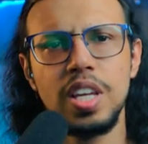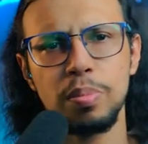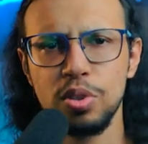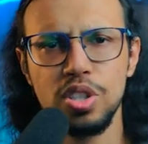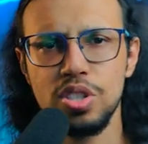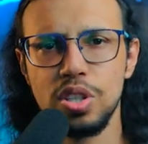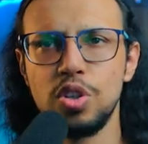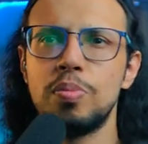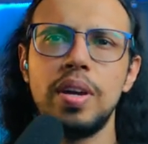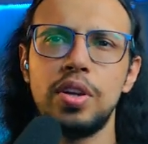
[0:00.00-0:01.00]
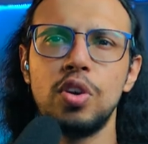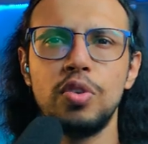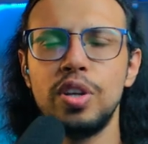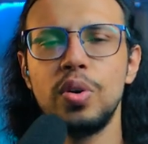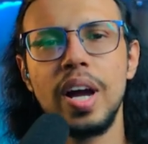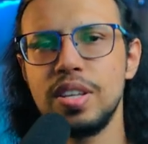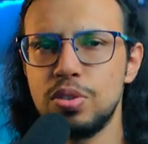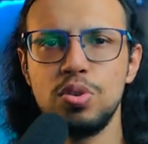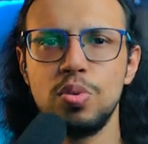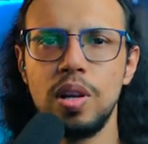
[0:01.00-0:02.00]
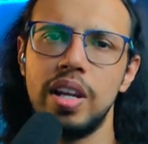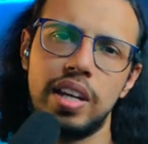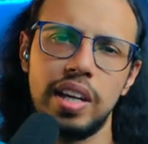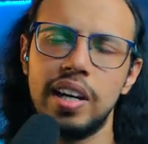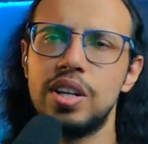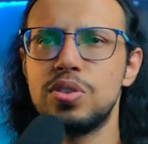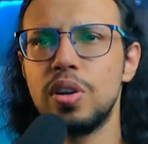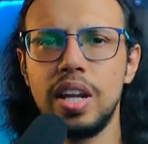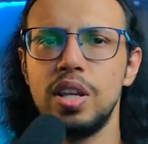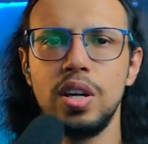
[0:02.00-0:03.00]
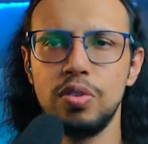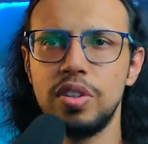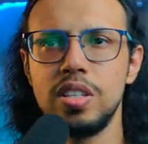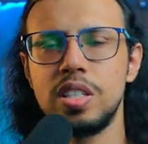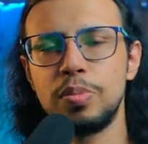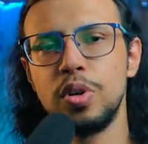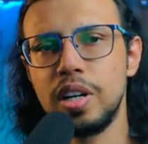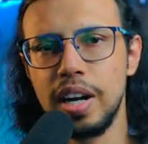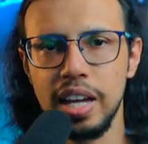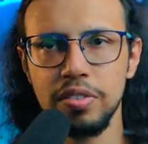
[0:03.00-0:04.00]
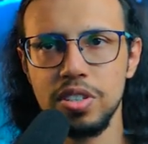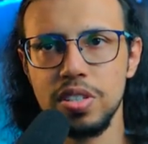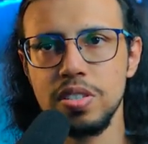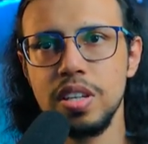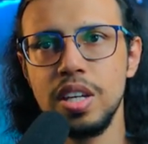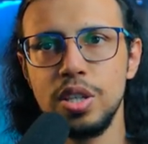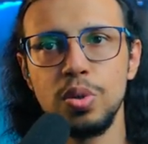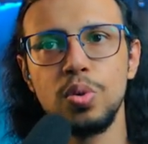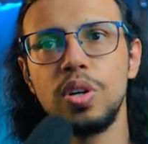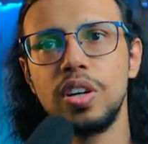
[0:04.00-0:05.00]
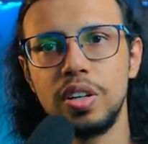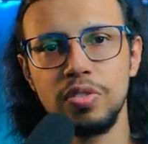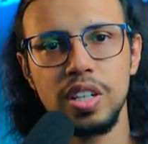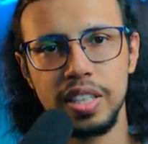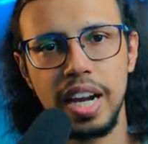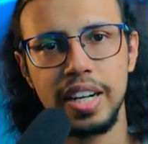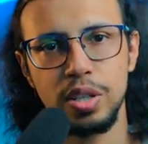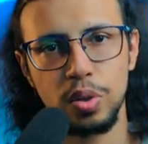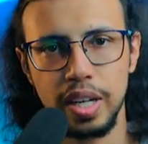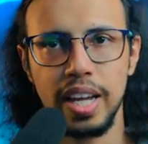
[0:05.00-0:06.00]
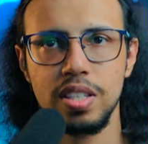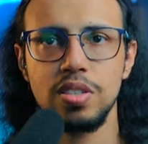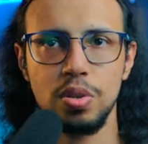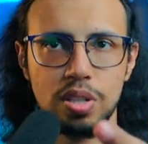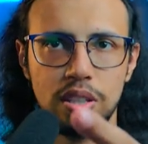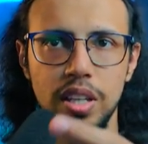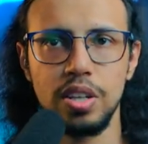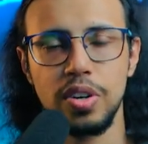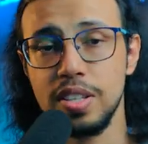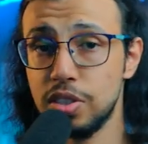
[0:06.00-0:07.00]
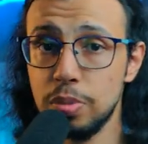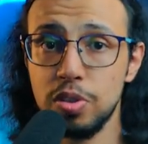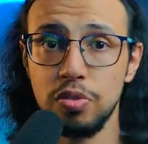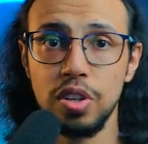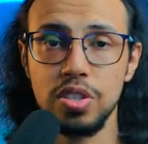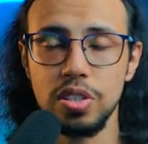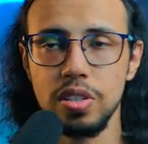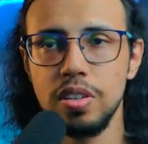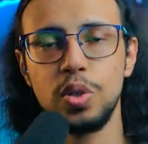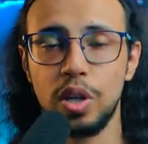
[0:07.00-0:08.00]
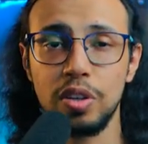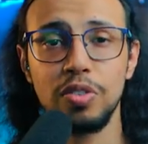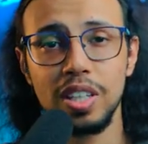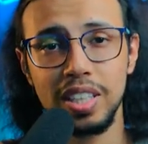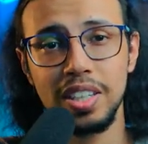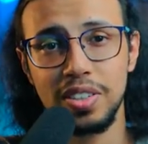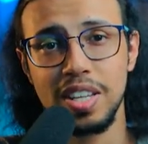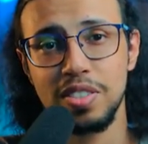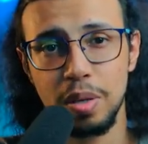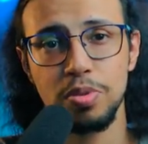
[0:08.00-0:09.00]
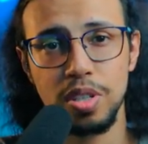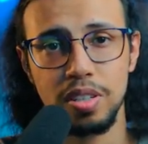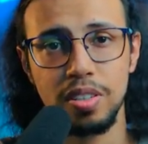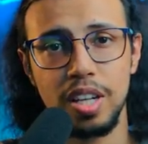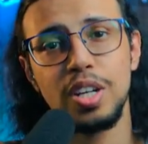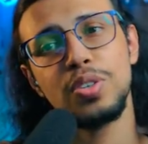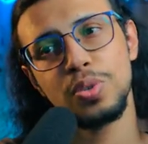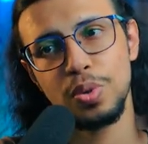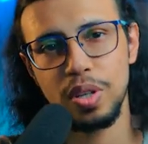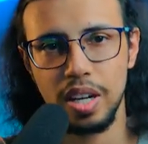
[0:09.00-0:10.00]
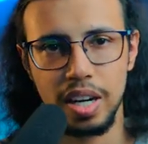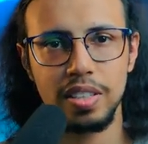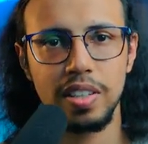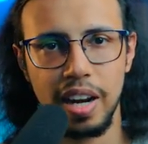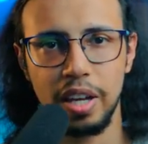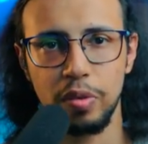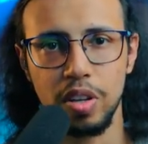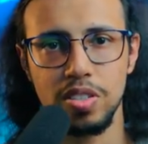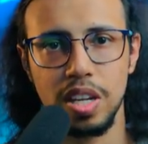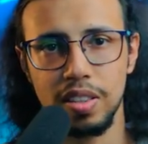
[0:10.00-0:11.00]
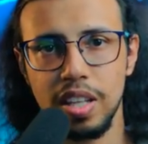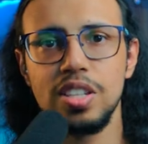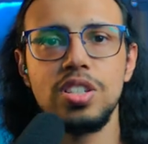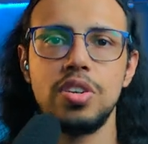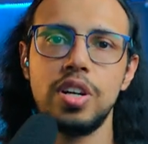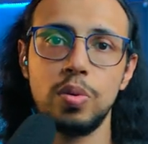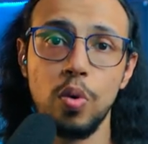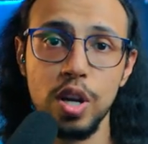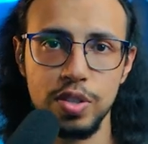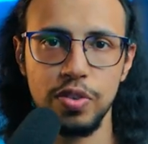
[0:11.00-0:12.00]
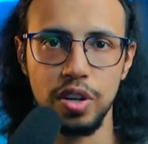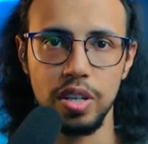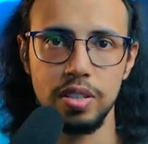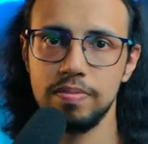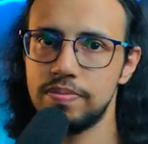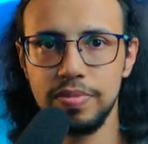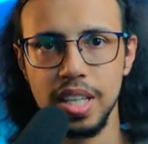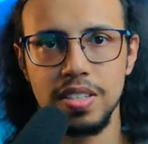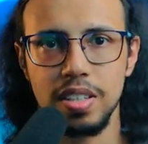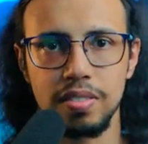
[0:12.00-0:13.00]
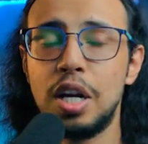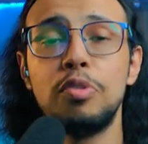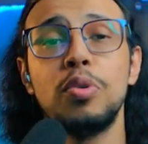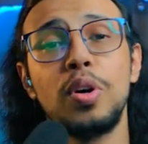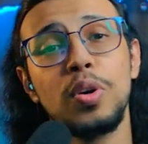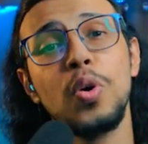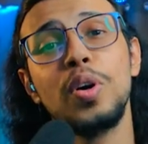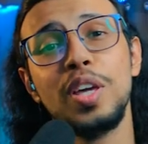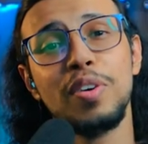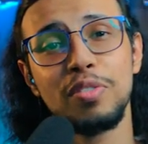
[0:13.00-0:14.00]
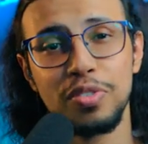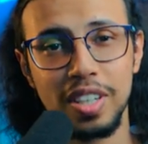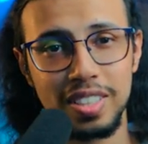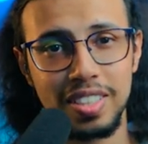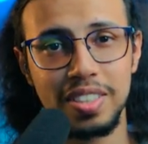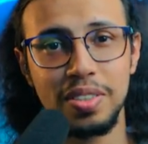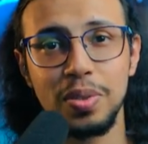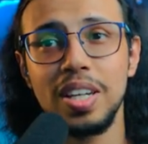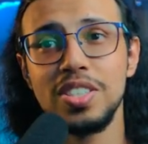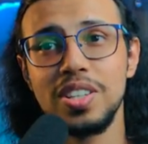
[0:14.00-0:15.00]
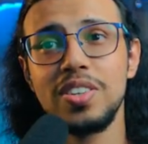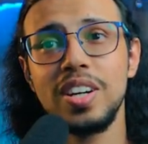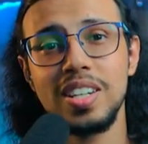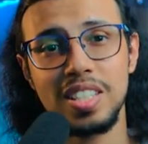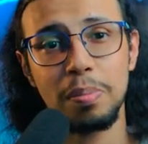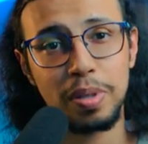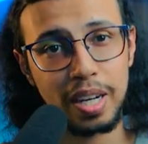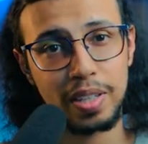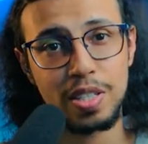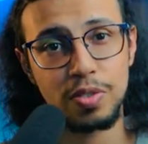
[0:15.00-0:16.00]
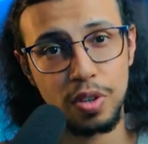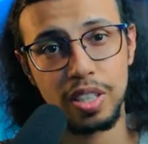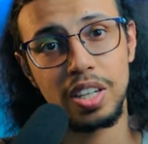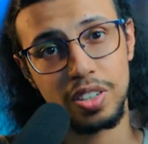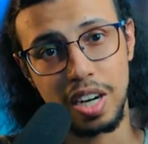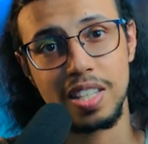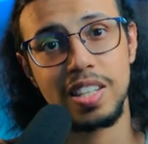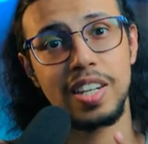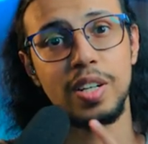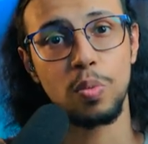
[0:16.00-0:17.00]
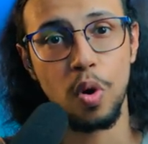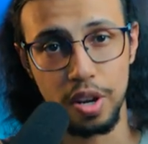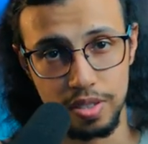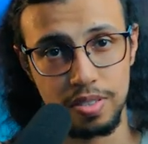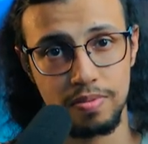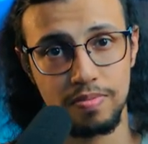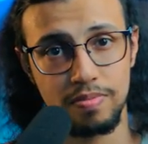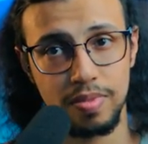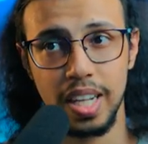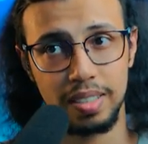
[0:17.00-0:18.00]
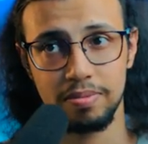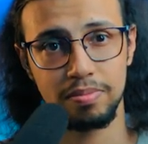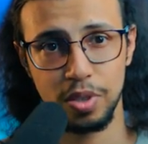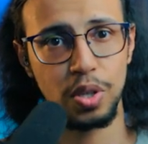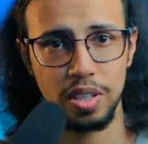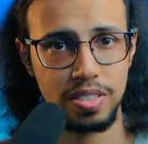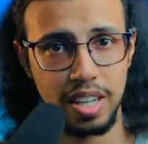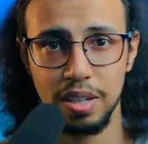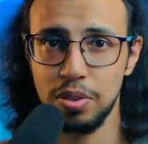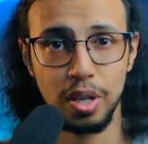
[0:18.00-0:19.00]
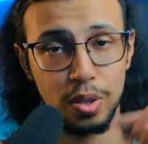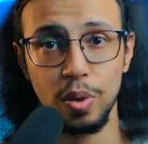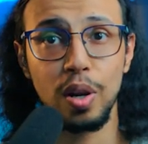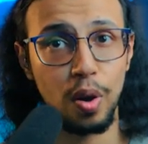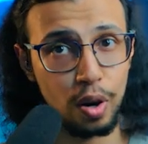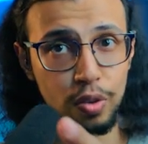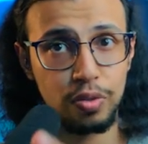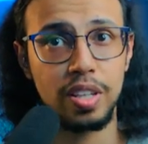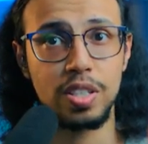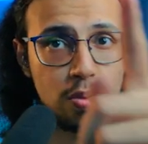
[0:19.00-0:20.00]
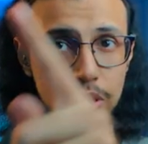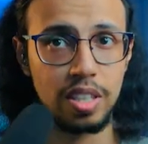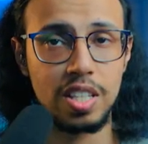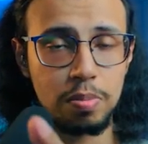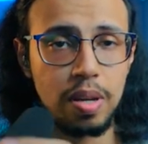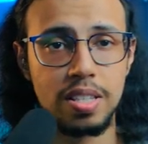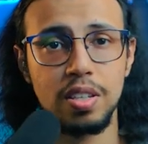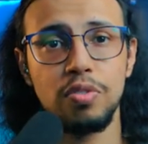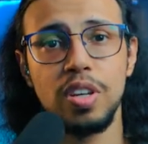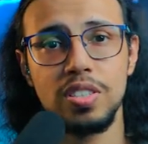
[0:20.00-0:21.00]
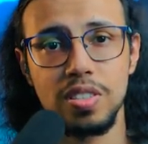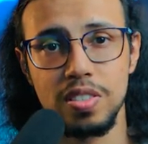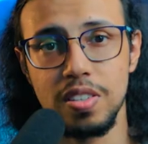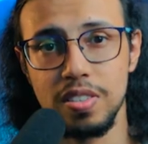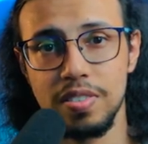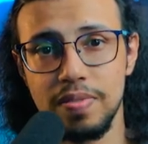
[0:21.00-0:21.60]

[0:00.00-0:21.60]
Same procedure, you make your video as usual in English or any of these supported languages. You convert that into text using the transcription feature. You convert that transcription into another language and then generate voice for it. That's it. And if you want to go even further, you can generate subtitles for that translated voice. Like, do you understand? You can do a lot of things with these basic features here.